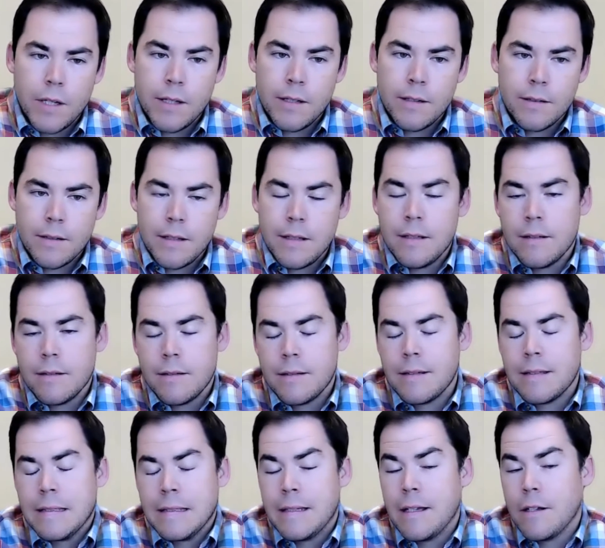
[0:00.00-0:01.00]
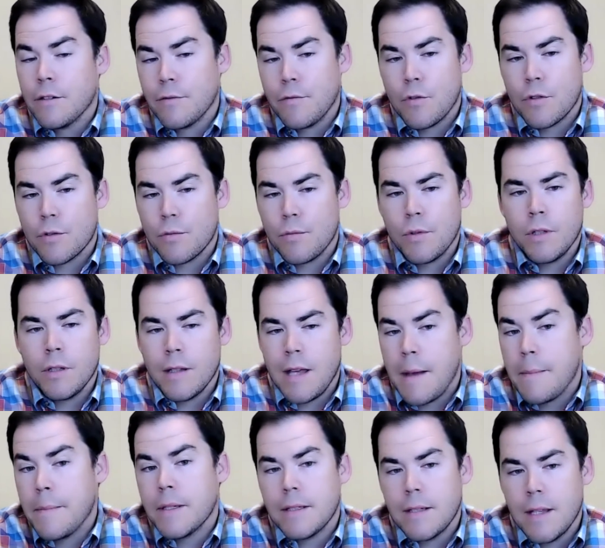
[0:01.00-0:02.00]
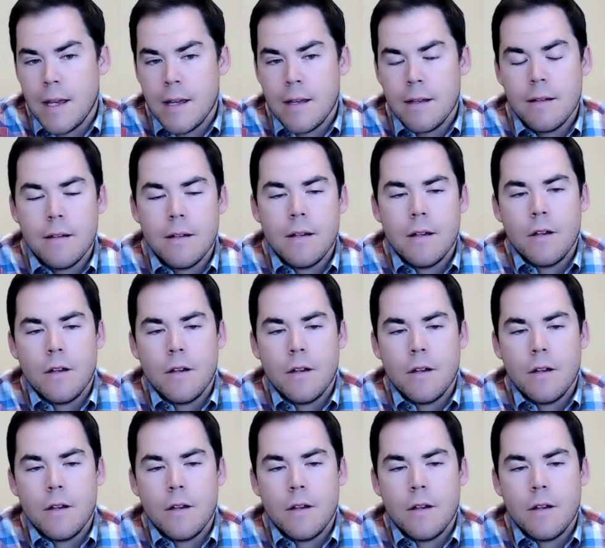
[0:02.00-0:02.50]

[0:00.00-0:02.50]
is in Salesforce world, MSA,